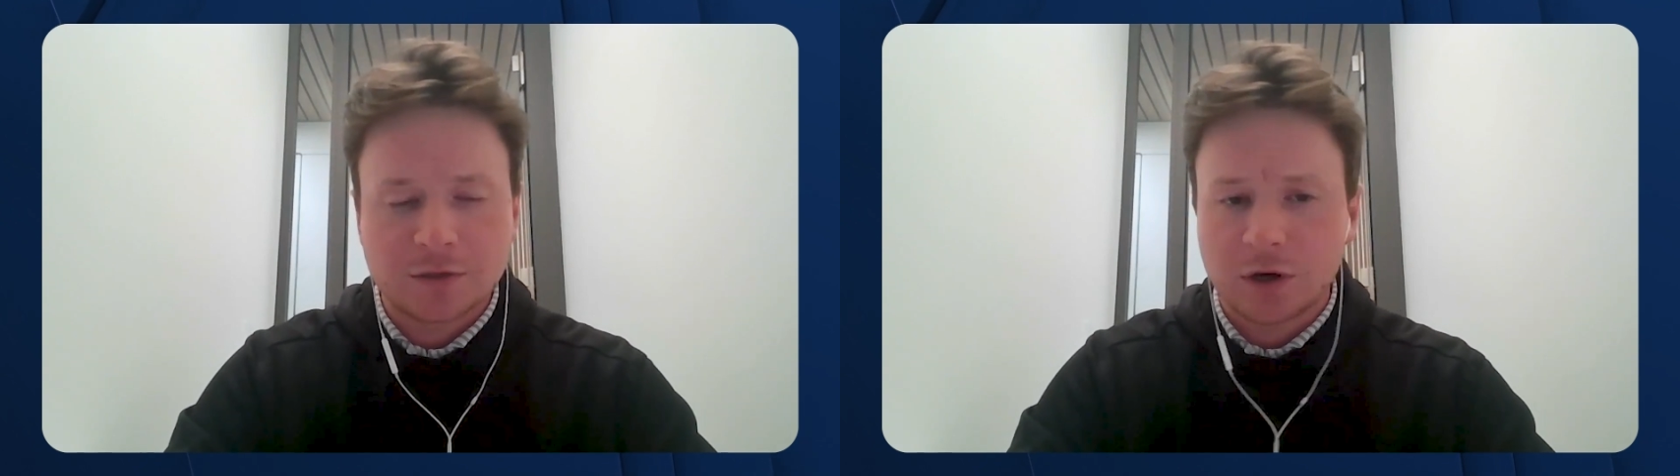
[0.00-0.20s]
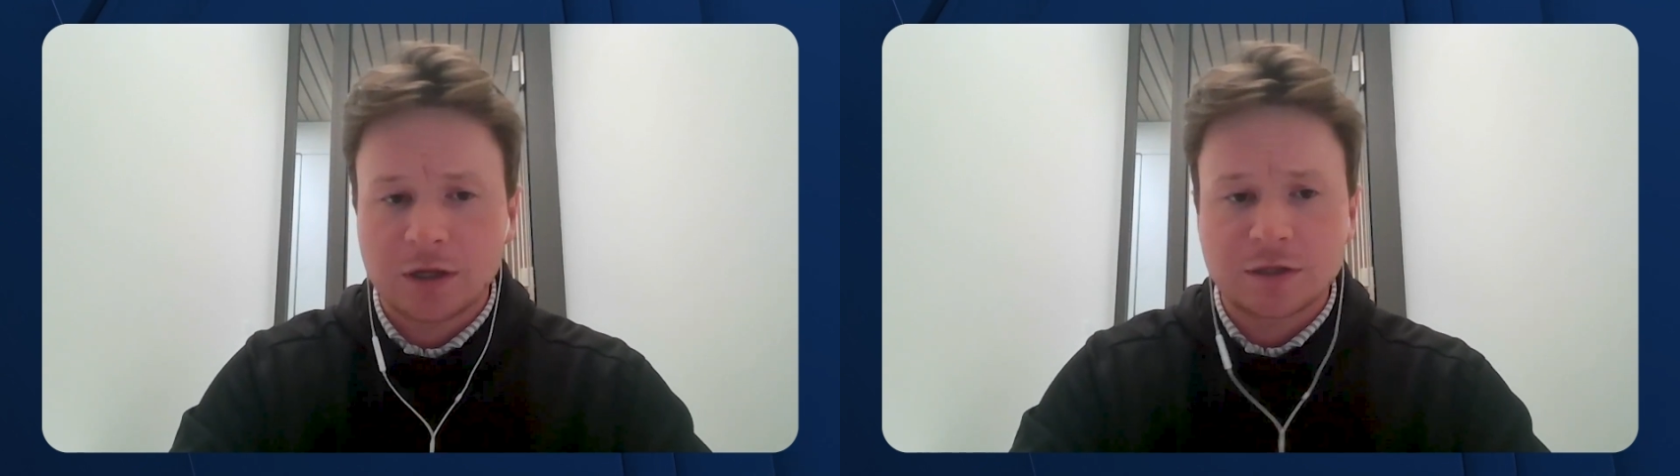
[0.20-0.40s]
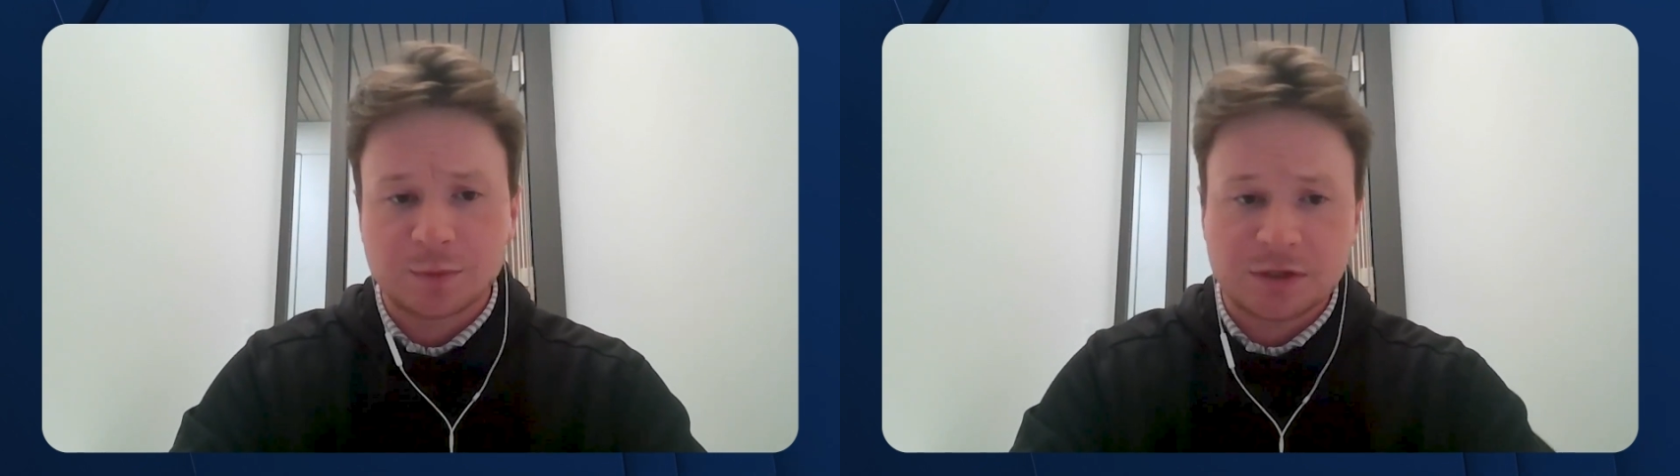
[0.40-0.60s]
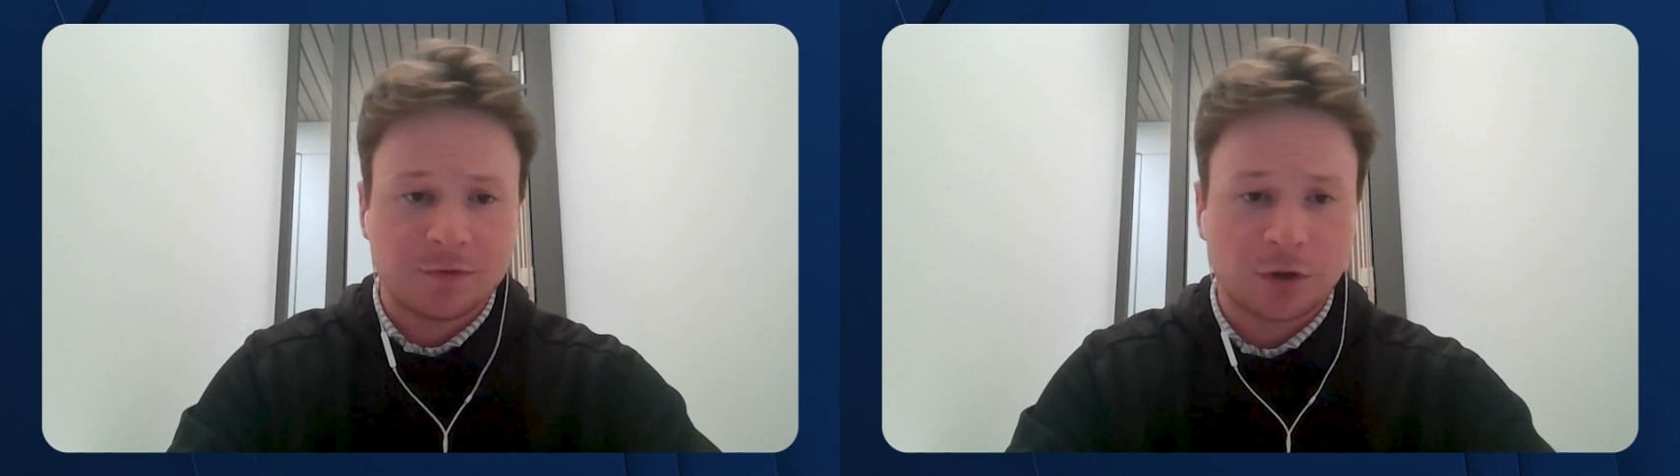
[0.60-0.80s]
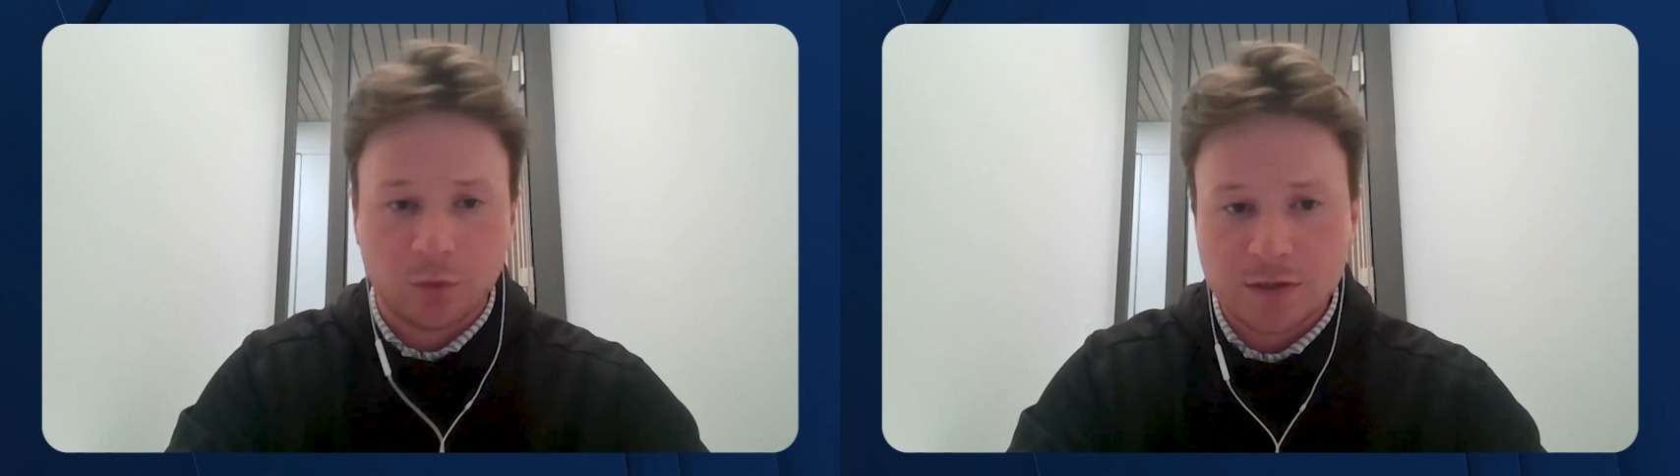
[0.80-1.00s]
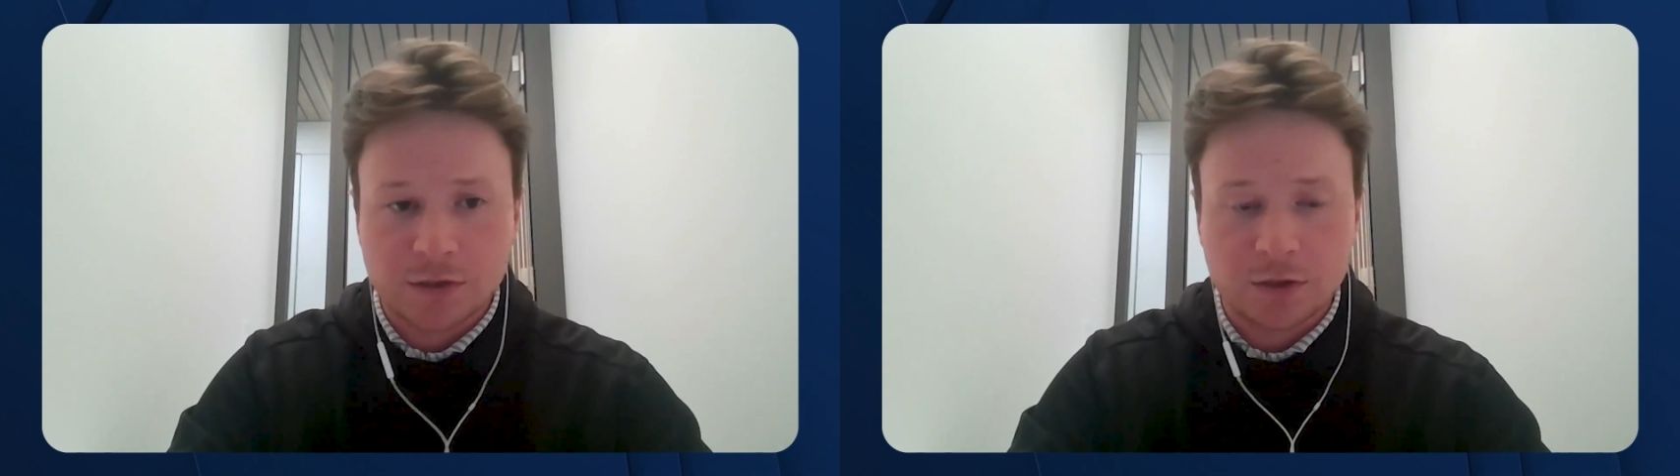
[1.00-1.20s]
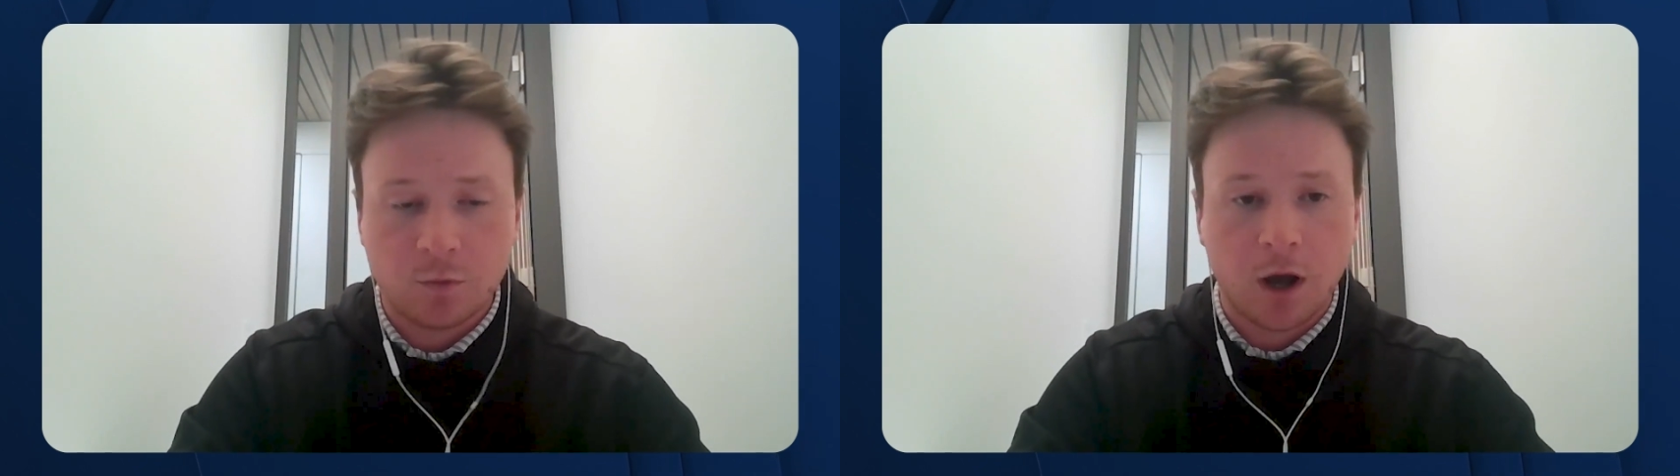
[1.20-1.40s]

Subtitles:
Is there any specific reason